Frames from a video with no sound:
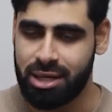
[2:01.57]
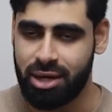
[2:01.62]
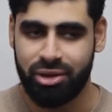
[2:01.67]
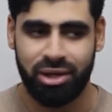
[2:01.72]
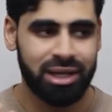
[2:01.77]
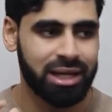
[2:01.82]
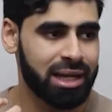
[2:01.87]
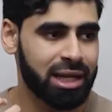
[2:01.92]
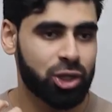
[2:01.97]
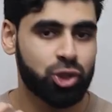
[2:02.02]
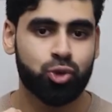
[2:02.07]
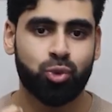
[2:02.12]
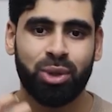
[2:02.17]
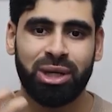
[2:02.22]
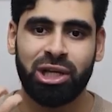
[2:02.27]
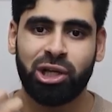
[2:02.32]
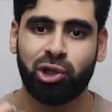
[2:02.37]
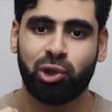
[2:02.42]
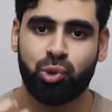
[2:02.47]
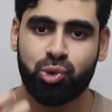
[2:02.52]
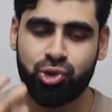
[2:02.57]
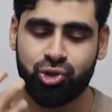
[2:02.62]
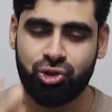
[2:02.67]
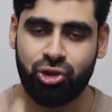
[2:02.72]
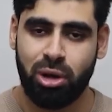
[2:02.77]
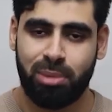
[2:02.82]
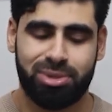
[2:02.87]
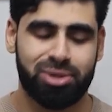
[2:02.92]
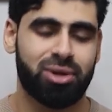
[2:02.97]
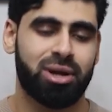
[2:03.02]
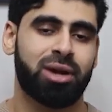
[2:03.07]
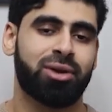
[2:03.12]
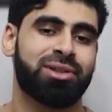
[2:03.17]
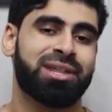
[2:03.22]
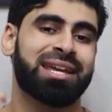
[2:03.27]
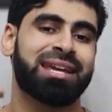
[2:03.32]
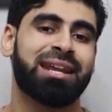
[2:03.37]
Are they getting 20 closed jobs? Are they